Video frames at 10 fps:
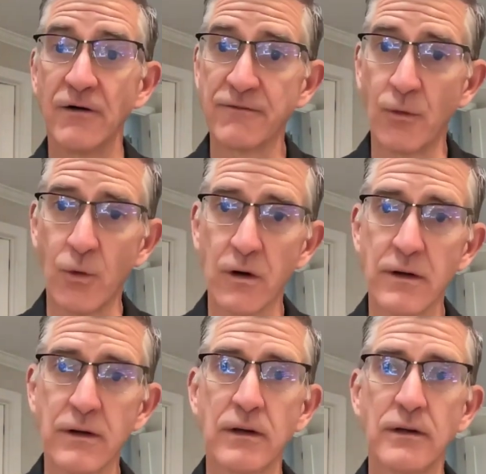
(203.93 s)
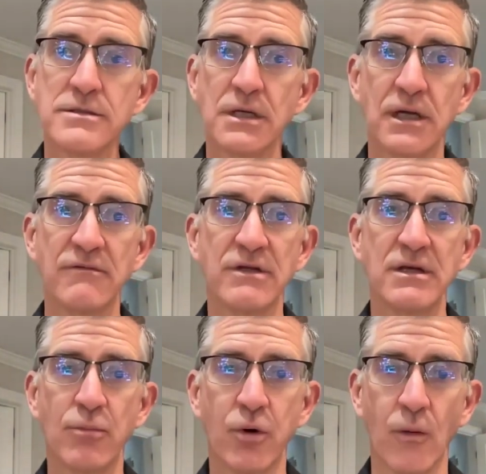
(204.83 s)
afford to give
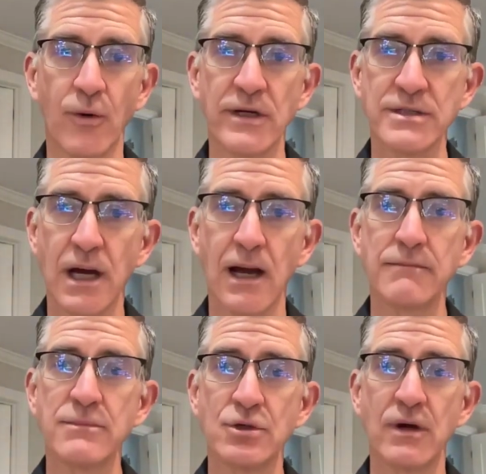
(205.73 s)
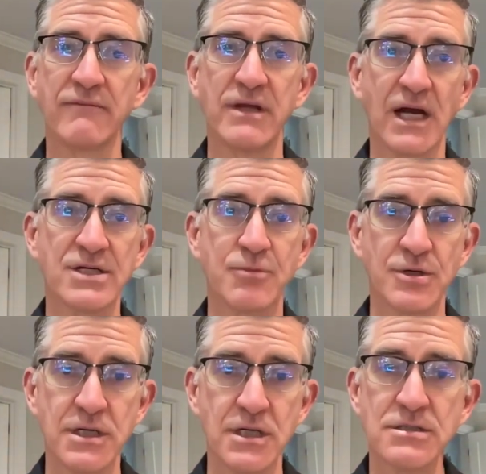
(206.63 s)
it the appropriate time? Do you have the
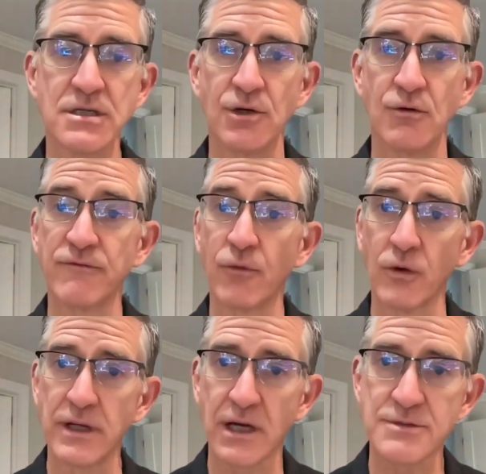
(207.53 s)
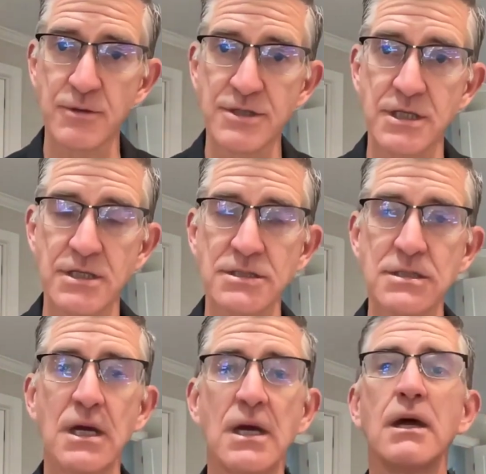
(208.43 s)
expertise? Can you afford the
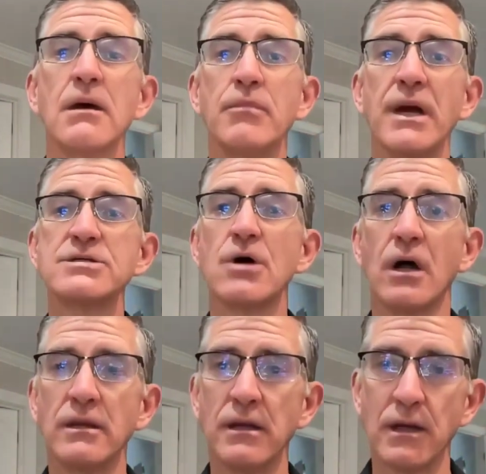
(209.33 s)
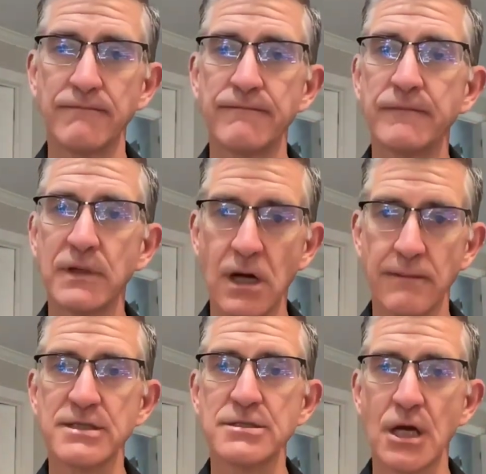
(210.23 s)
expertise based on the
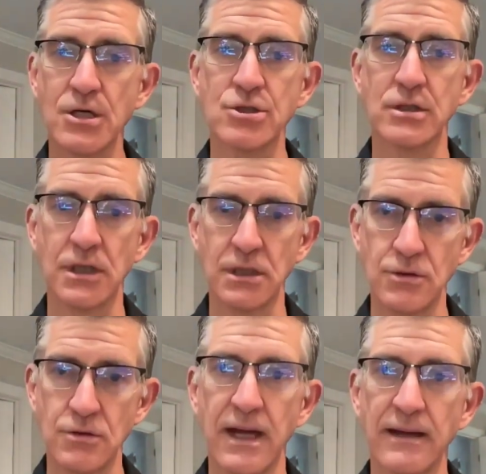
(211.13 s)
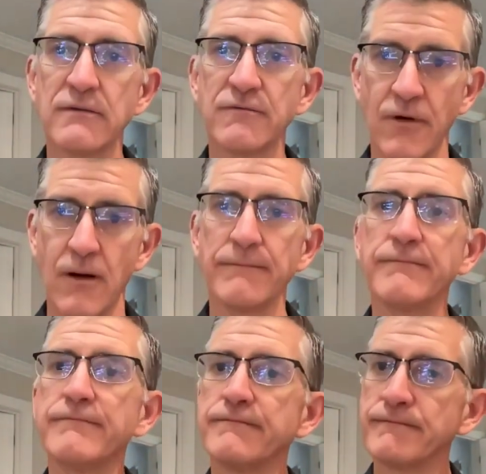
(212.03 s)
compensation that you get
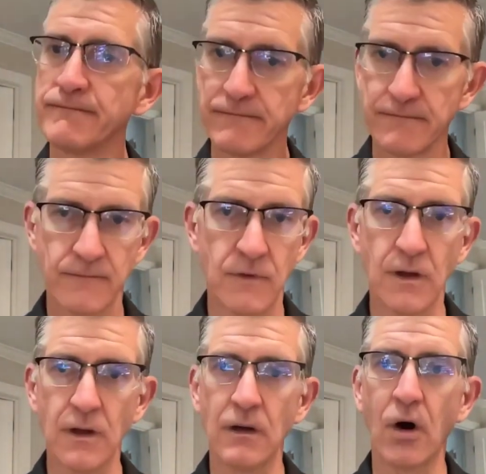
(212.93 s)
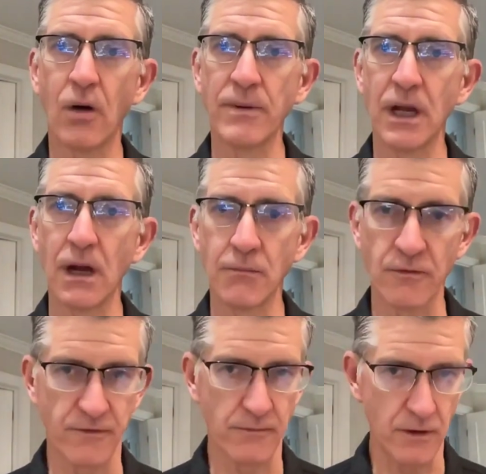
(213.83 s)
from the RPM
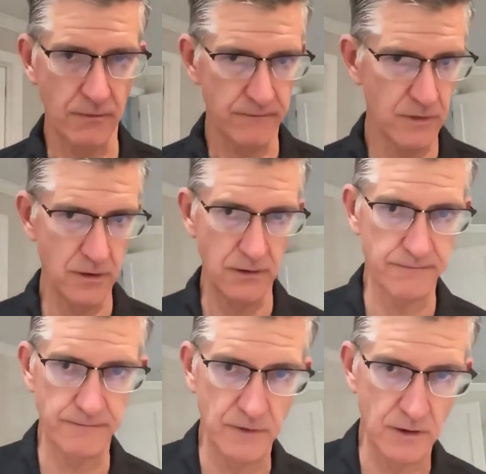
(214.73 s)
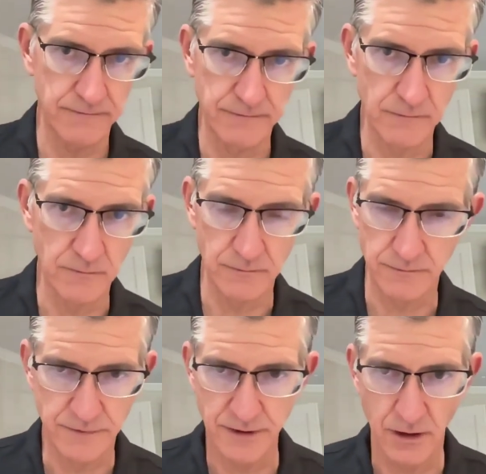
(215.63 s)
or from the
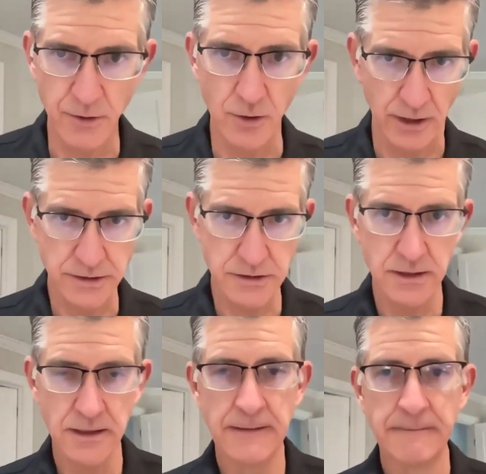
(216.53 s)
therapeutics?